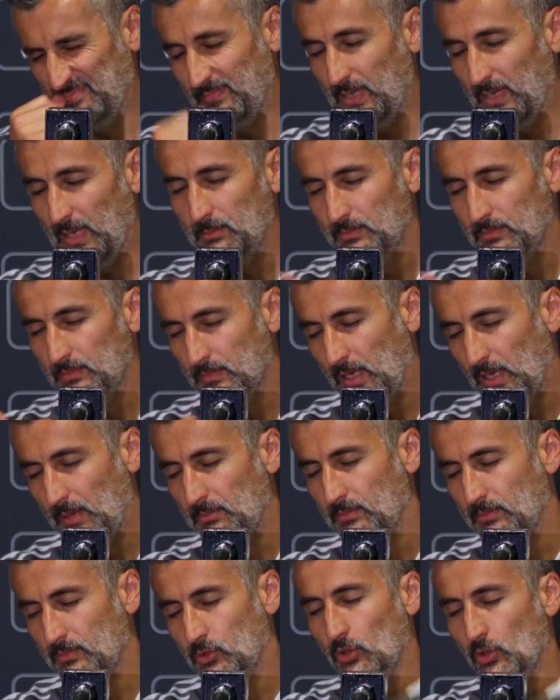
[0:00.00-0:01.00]

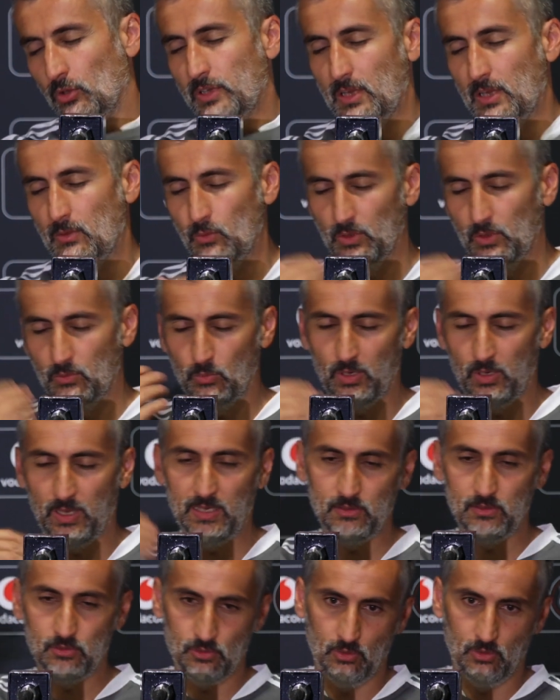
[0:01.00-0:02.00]
I'm talking with what
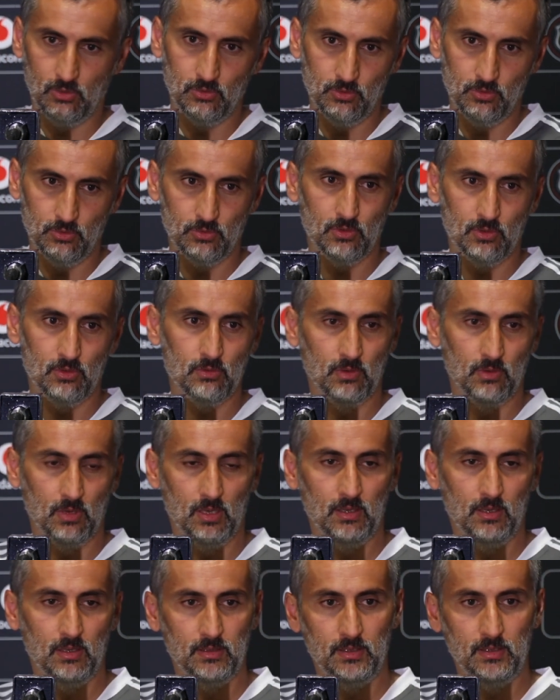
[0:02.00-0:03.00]
I saw, you know,
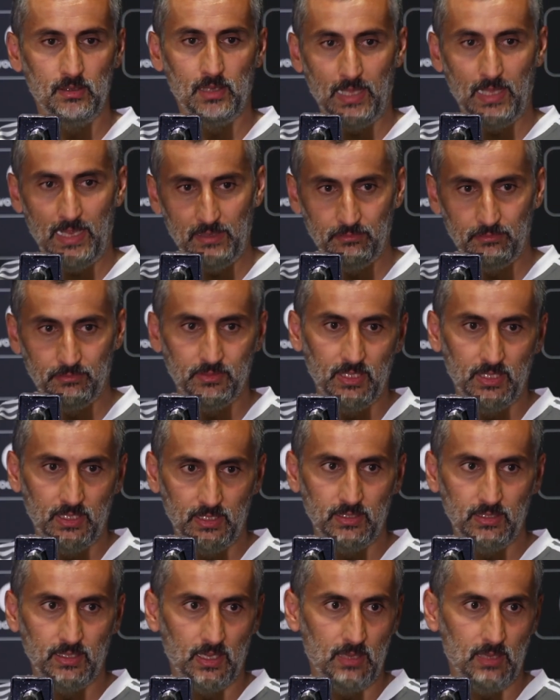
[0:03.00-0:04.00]
live there
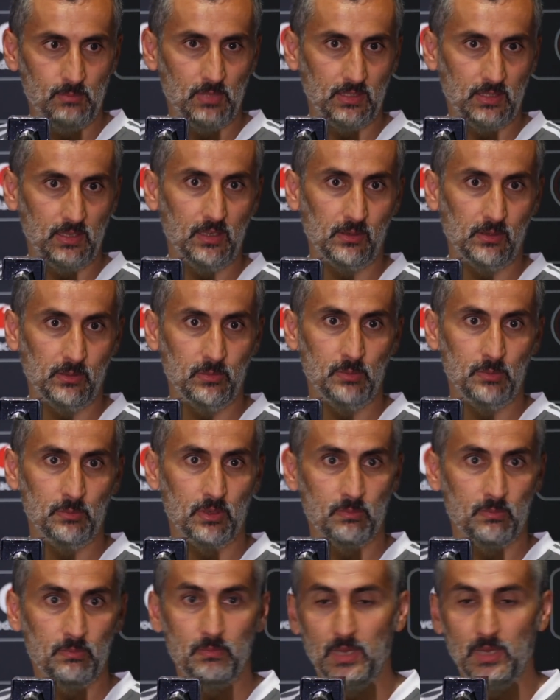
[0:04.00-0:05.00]
in the game, but I
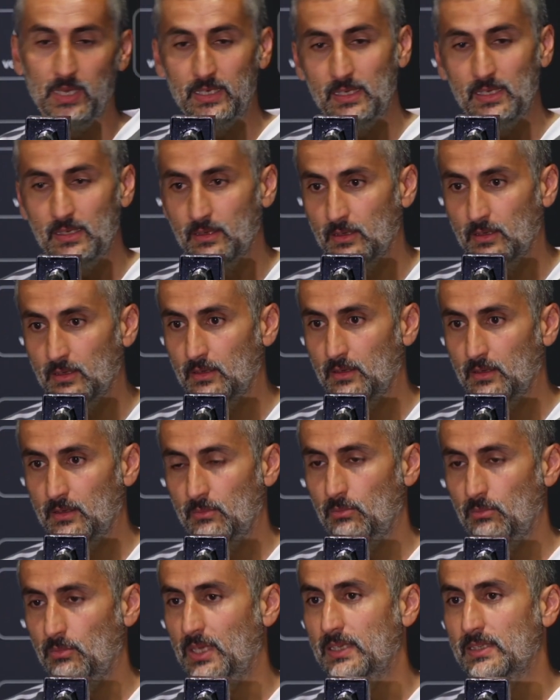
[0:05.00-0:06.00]
remember many,
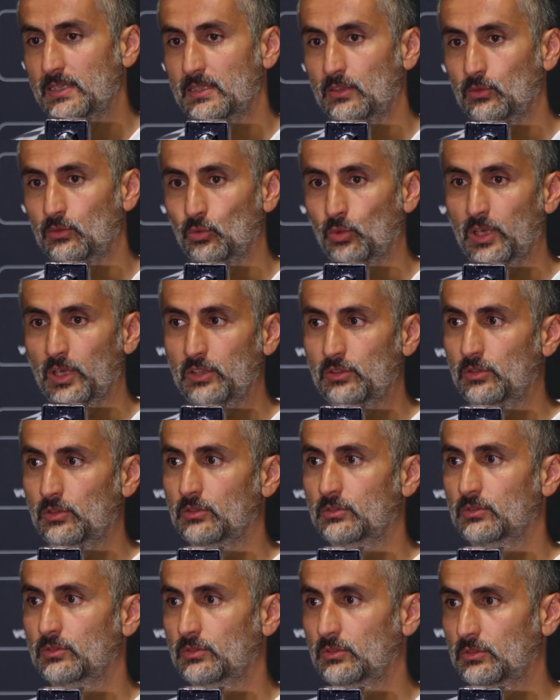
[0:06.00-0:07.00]
many
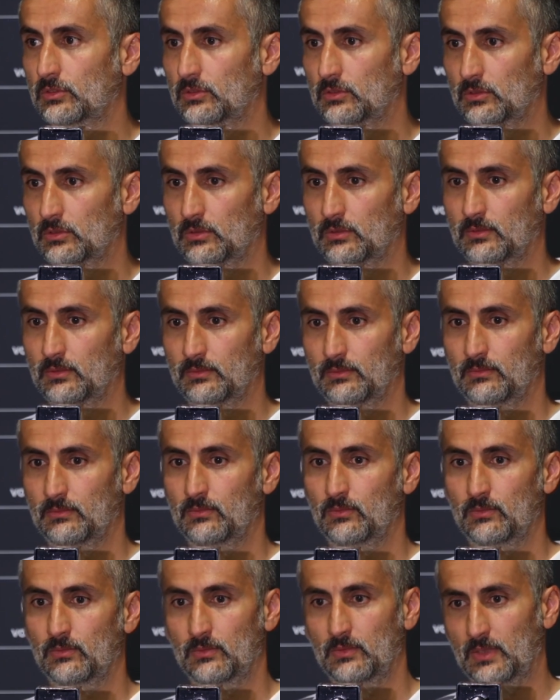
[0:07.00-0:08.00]
situations
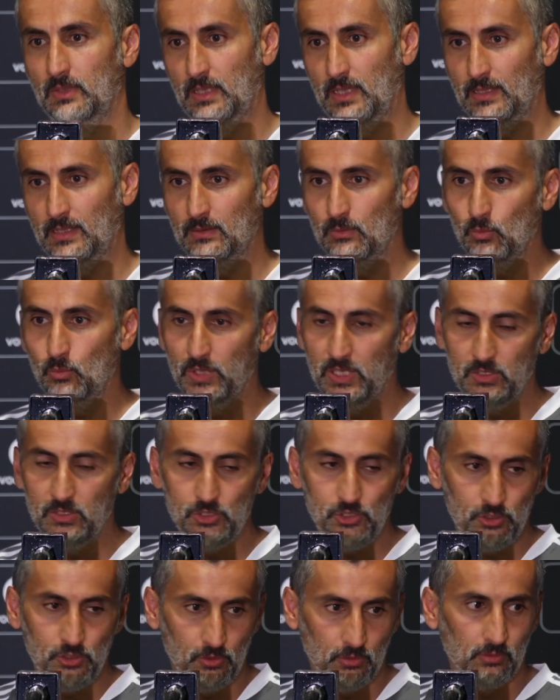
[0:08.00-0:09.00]
that we
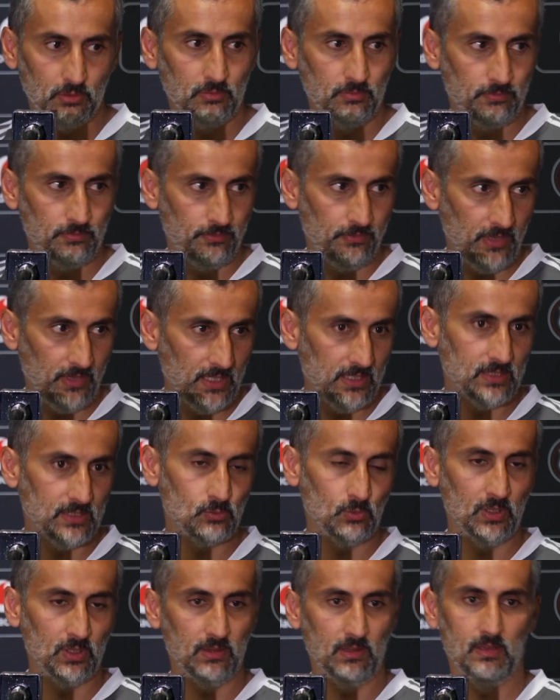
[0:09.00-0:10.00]
should finish
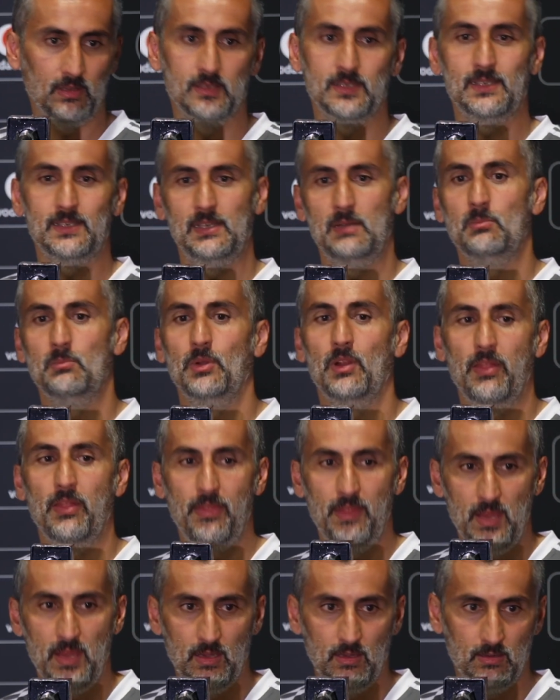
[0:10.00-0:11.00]
with a simple
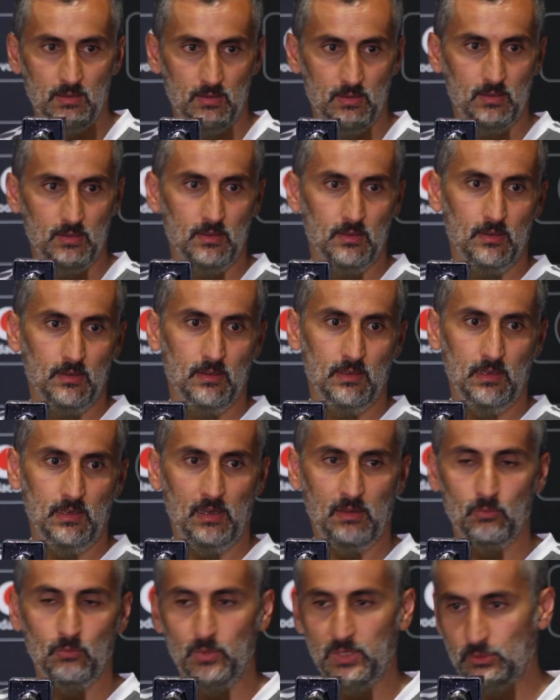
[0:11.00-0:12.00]
thing,
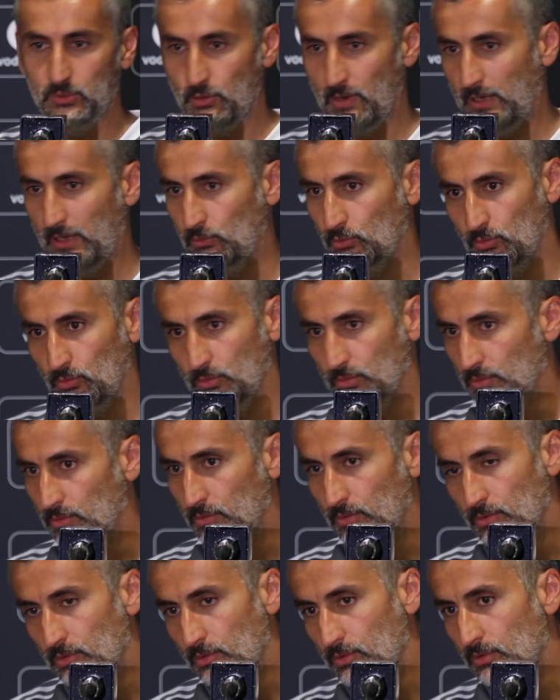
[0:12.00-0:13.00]
and we try to
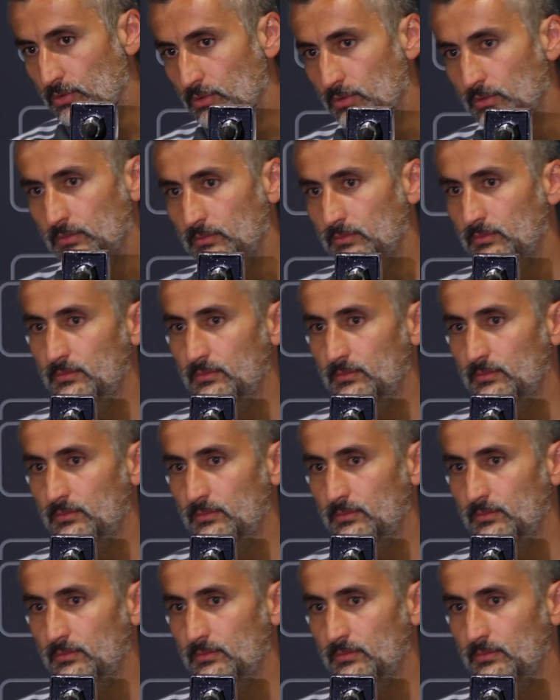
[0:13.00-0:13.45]
do